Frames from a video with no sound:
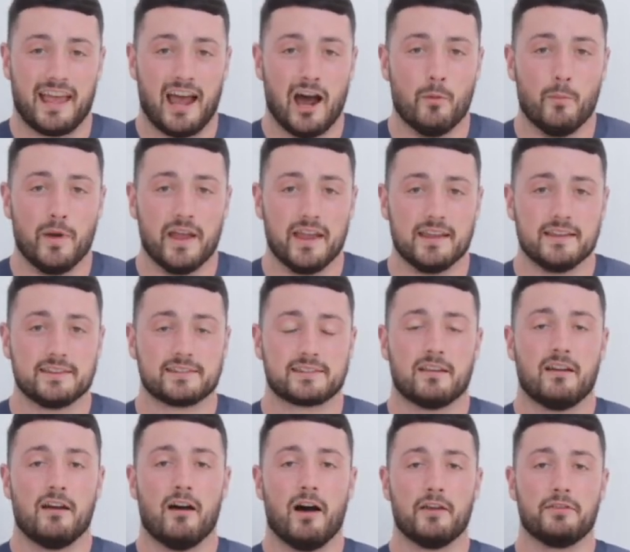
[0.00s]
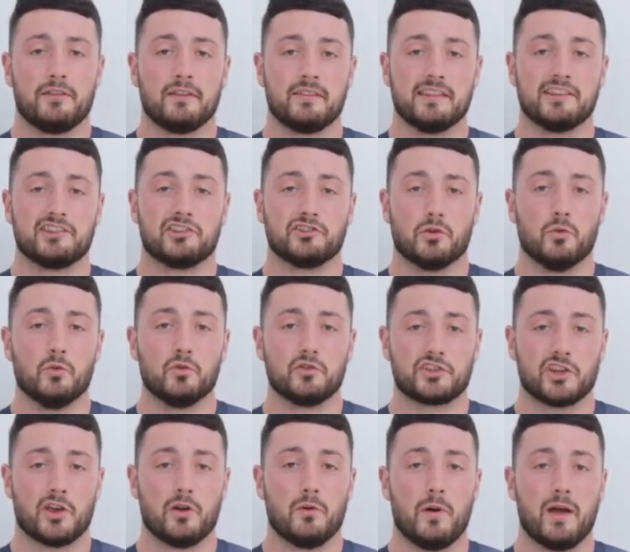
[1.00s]
the helmet is, I think this is
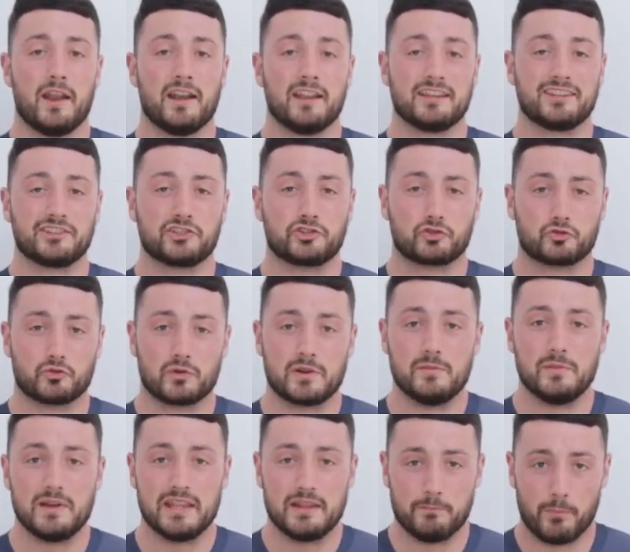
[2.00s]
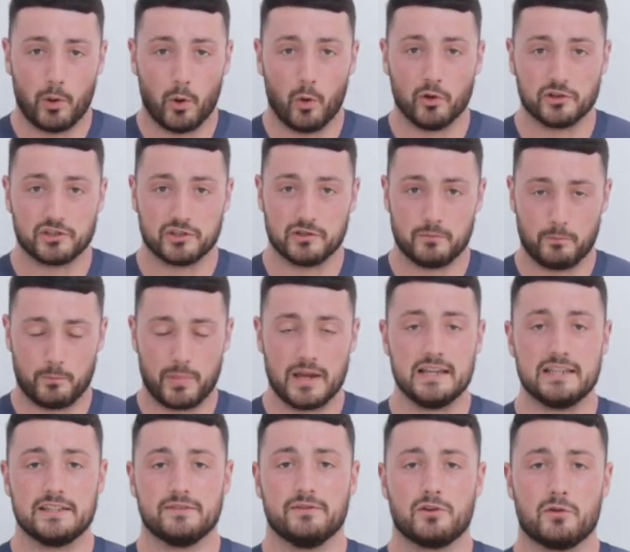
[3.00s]
also an extremely important
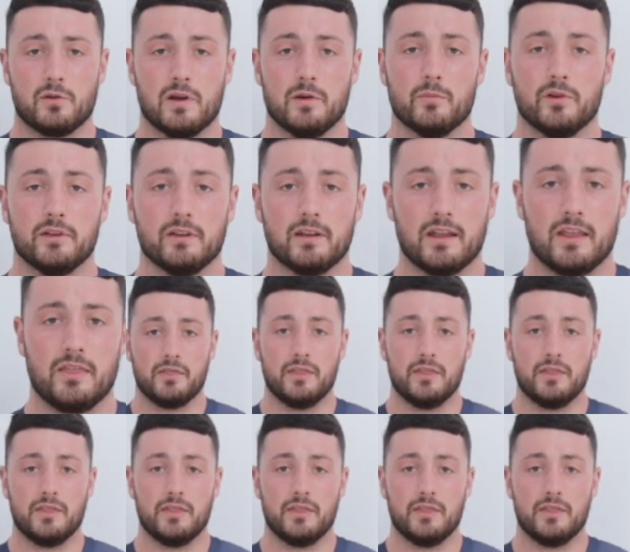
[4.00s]
piece of equipment.